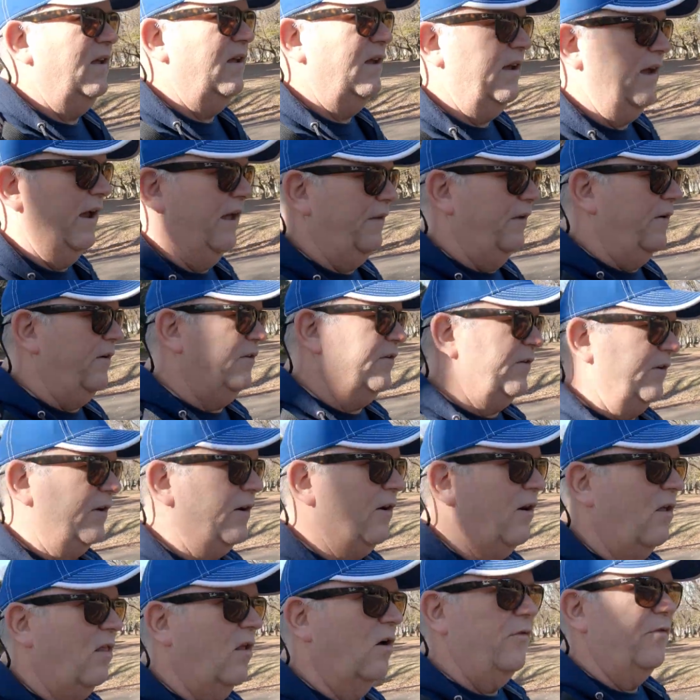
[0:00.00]
and
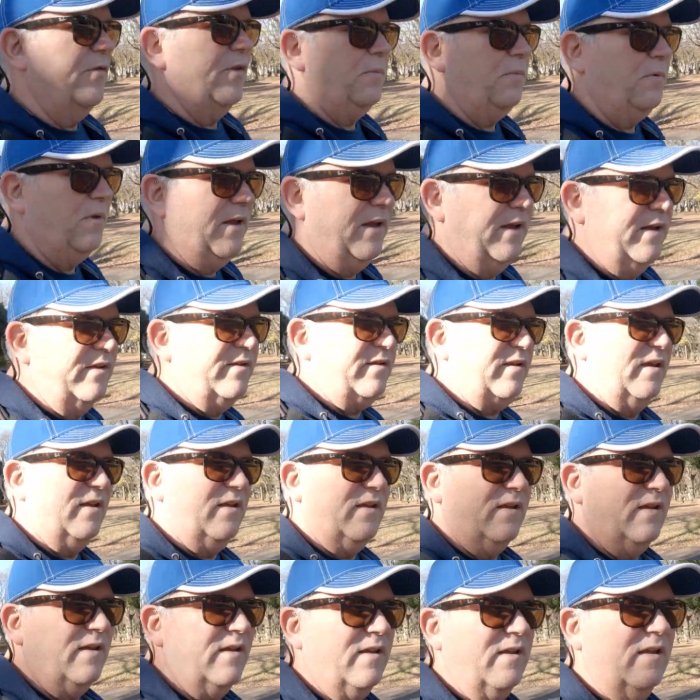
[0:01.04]
they're all over the place.
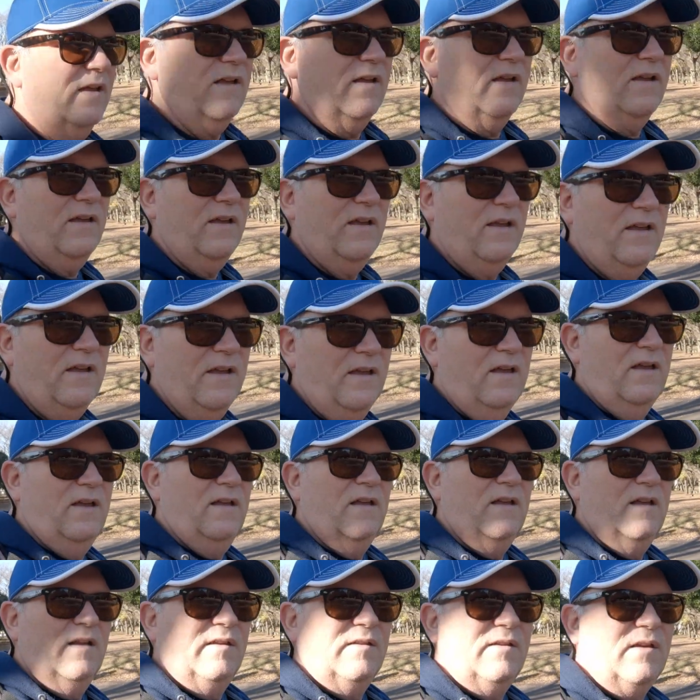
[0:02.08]

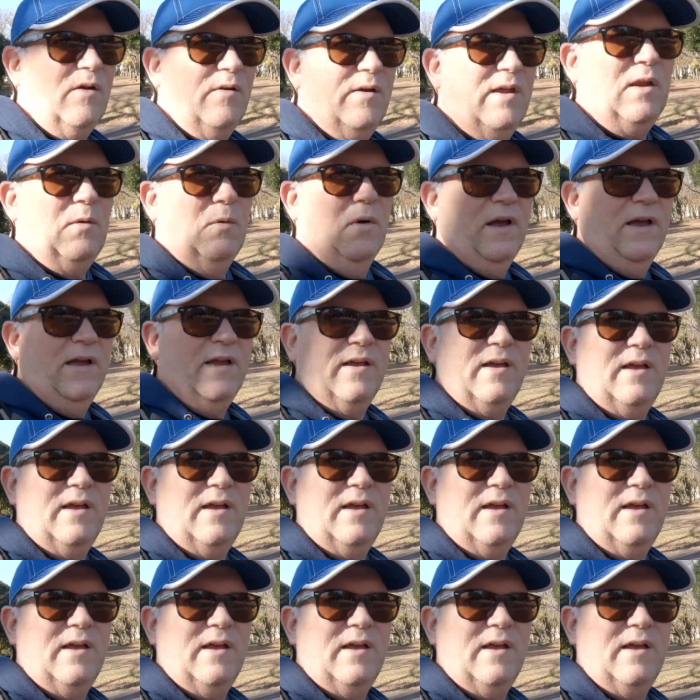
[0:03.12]
So anyway,